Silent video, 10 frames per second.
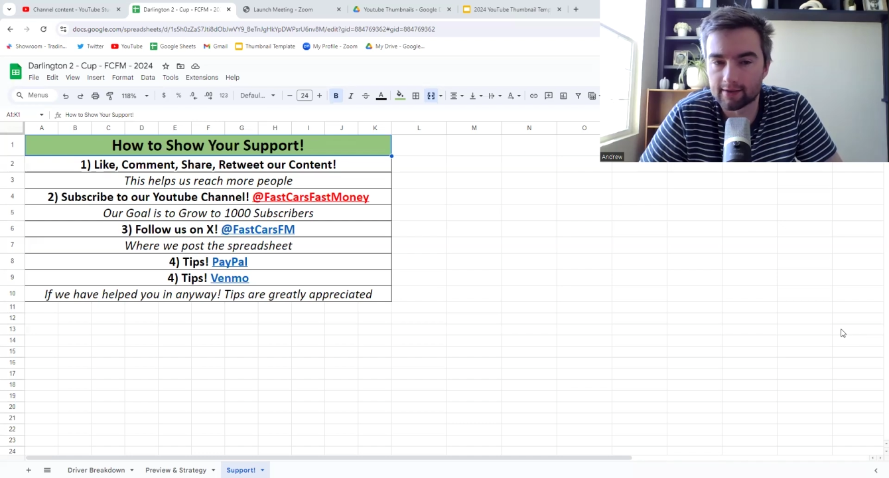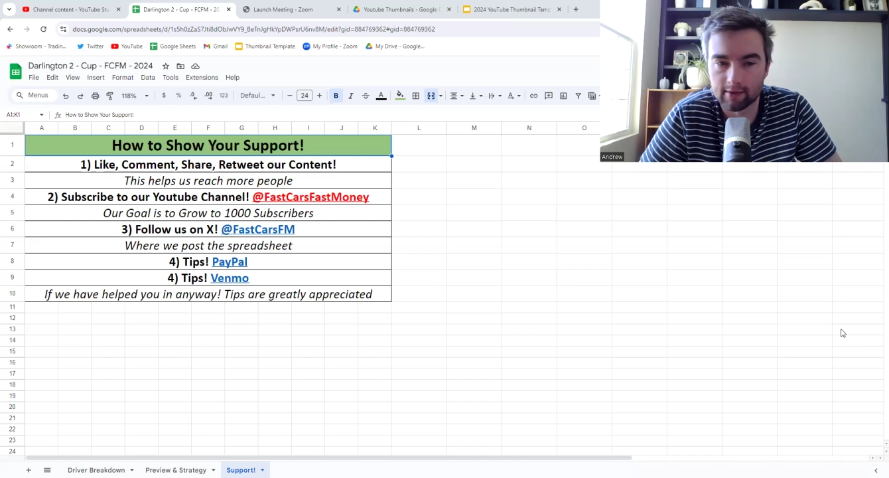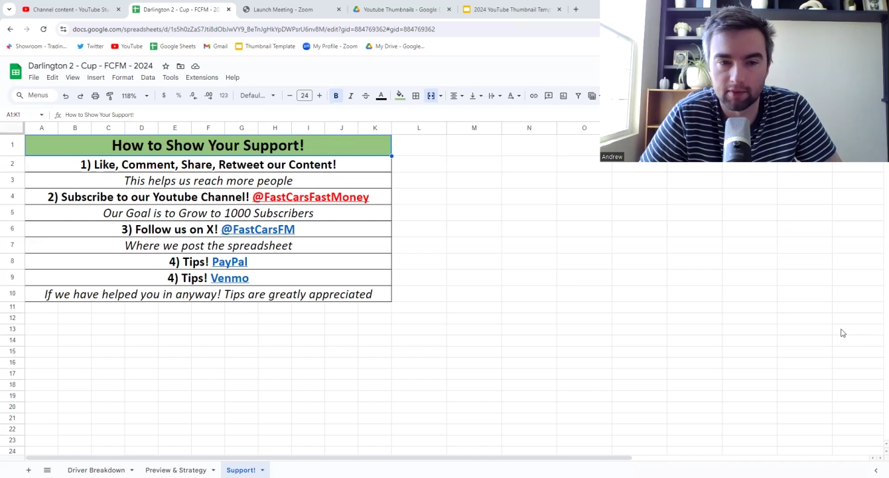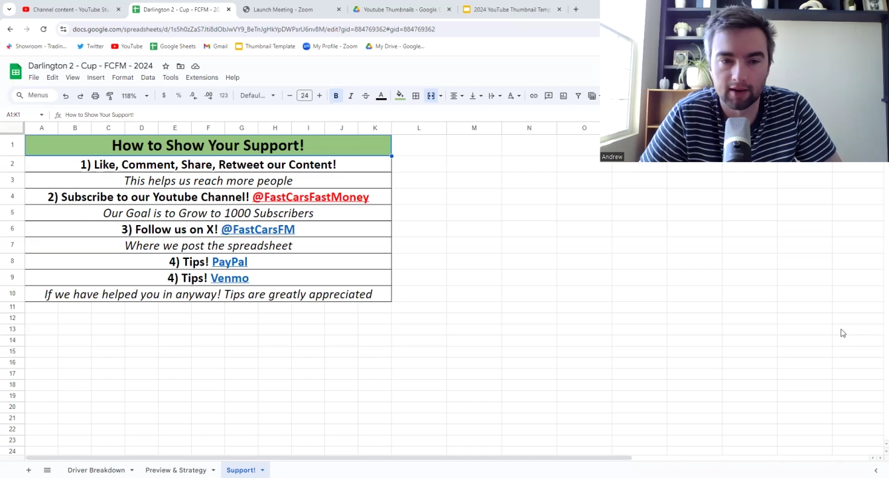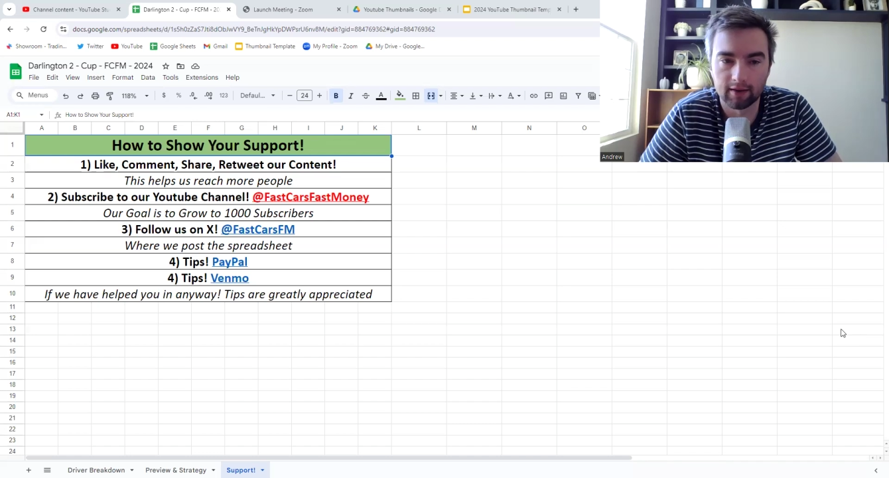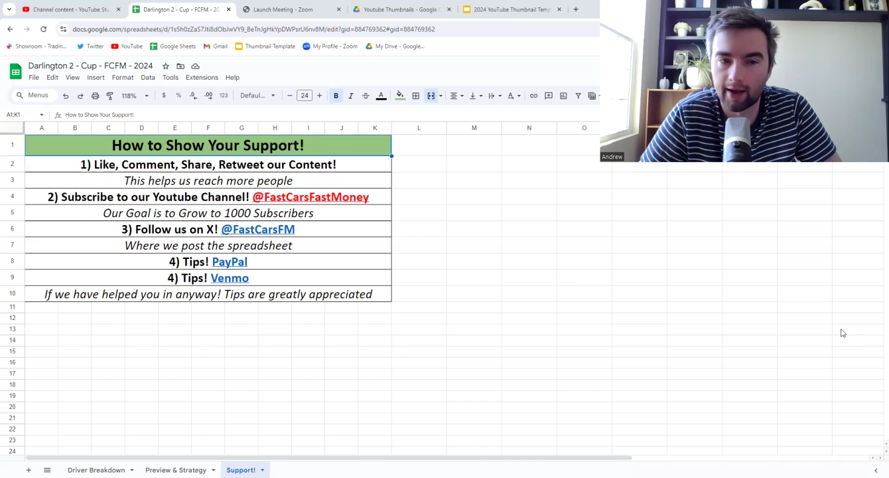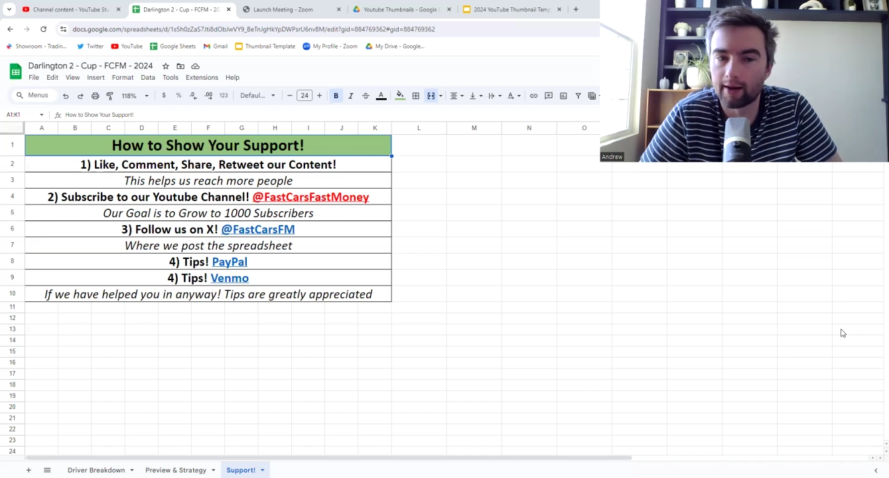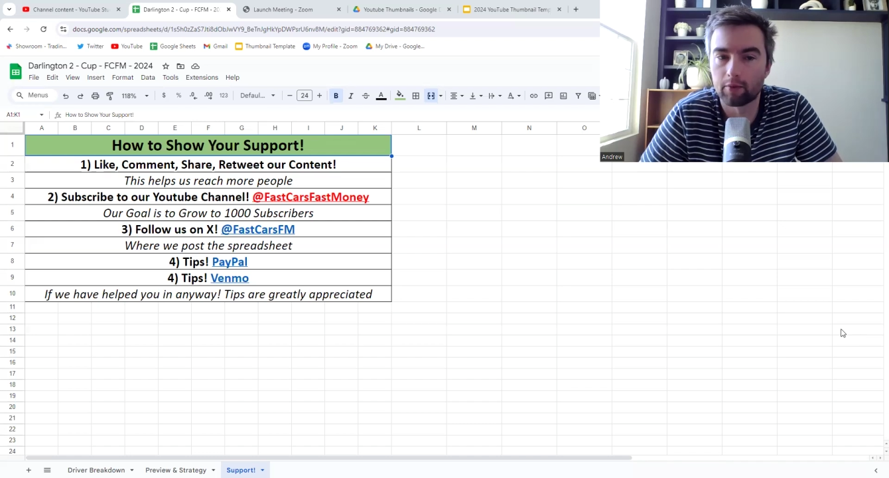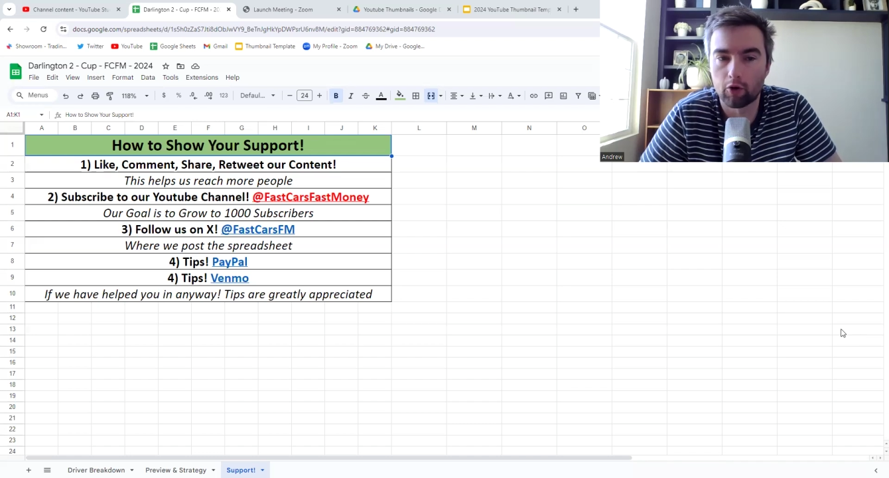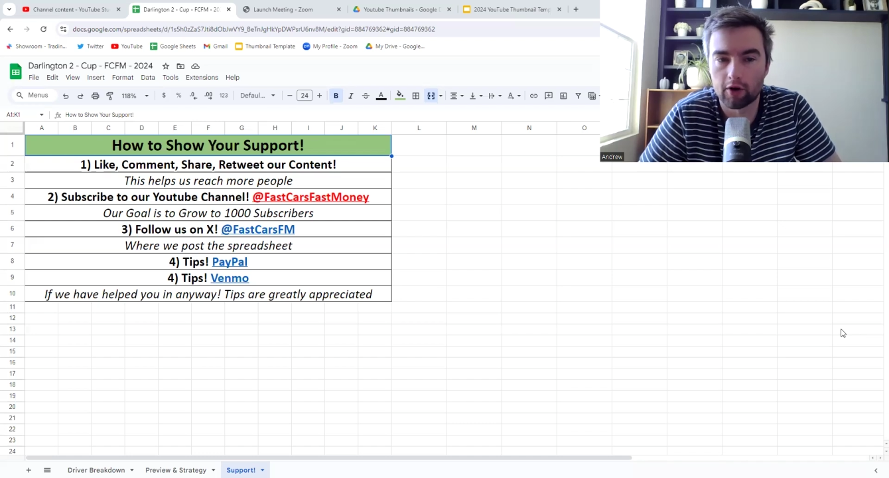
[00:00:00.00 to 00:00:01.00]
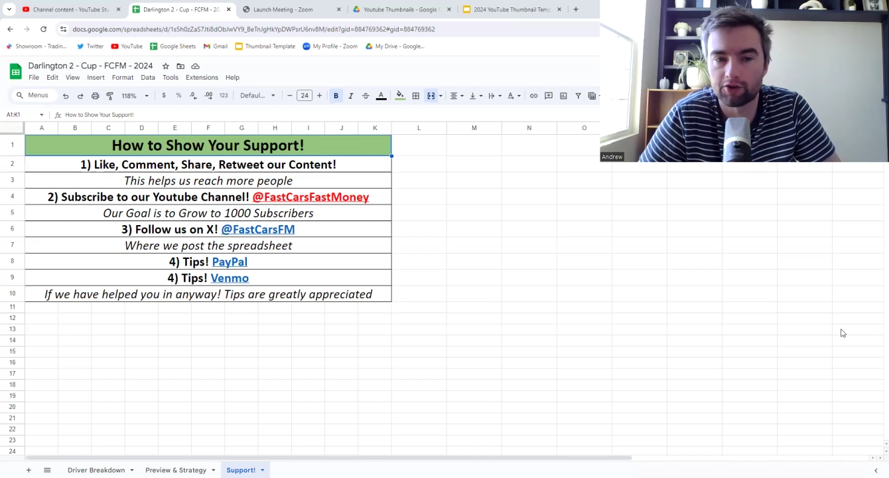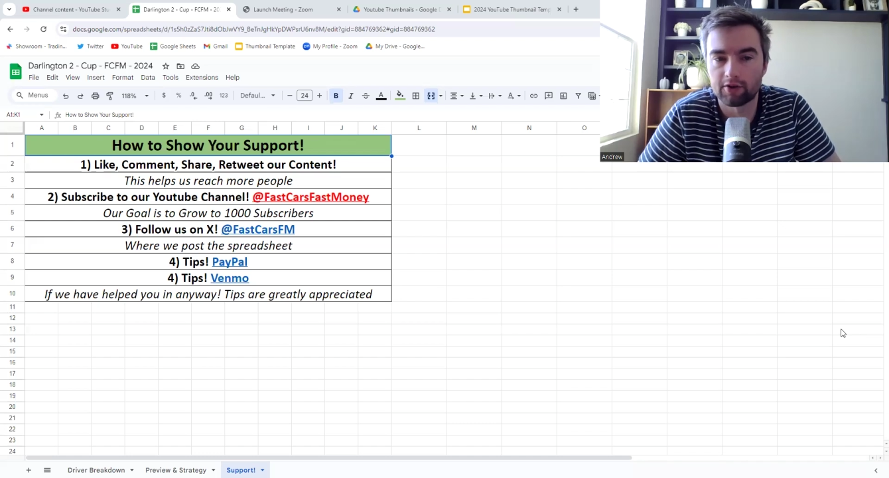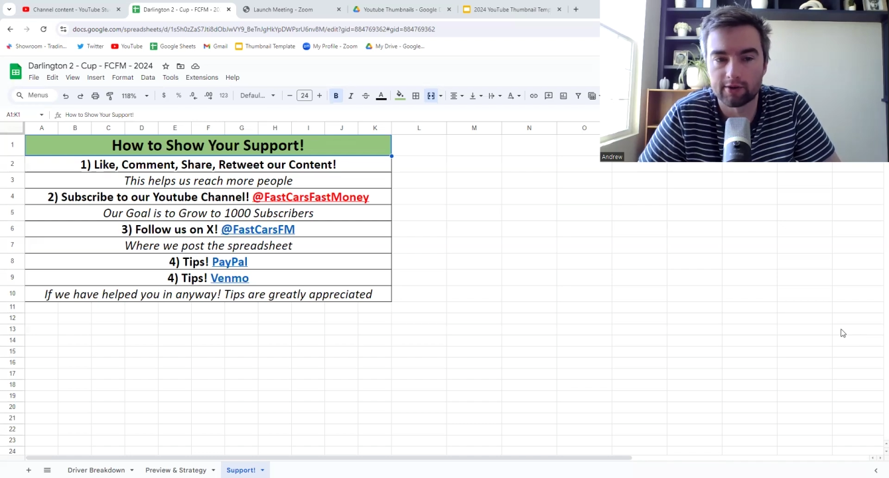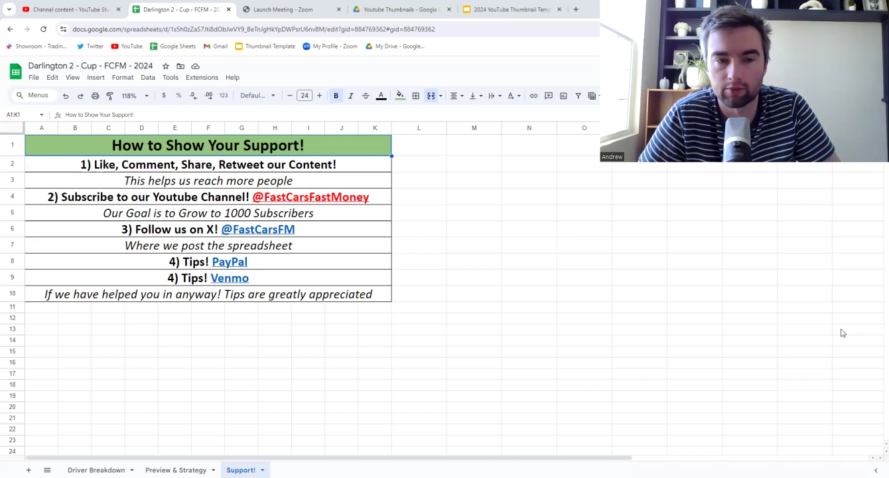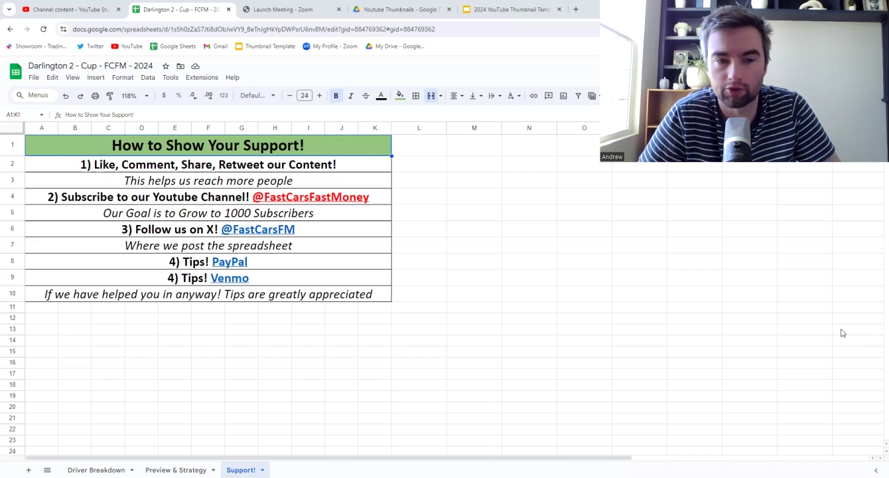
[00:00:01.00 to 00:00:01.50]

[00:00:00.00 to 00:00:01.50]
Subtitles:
some lineup questions.